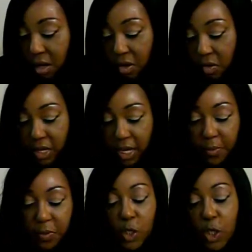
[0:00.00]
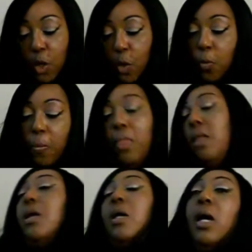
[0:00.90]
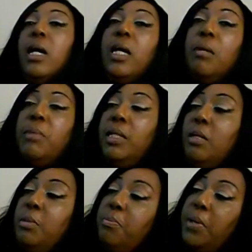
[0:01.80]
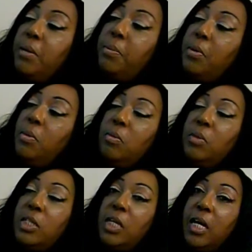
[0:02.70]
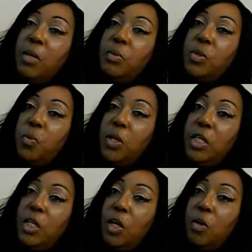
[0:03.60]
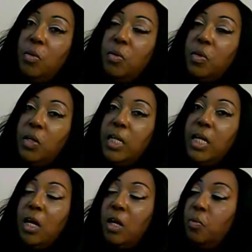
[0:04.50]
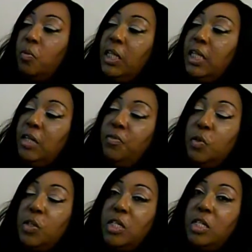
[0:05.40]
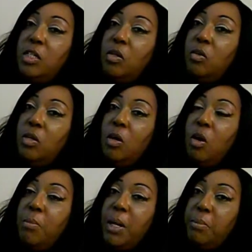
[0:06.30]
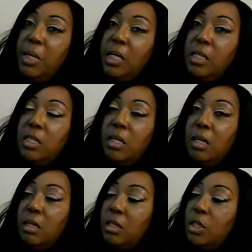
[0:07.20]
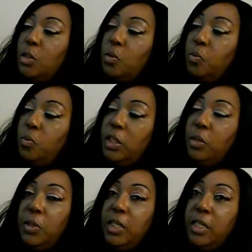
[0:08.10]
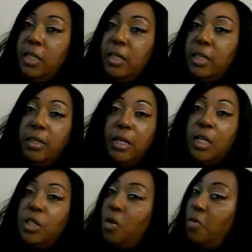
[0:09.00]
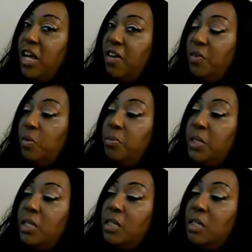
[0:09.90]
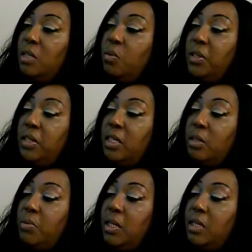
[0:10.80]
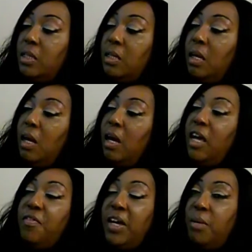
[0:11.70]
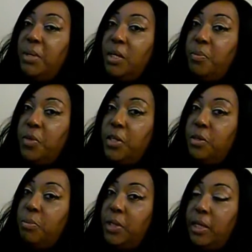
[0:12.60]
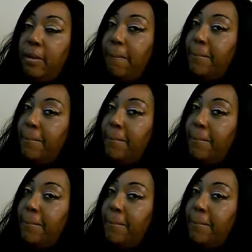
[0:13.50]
Okay, so I got my lemon pepper, which I was running low on. I really love using this on all my meats. This is really, really good. Don't have no business with this because I have high blood pressure, but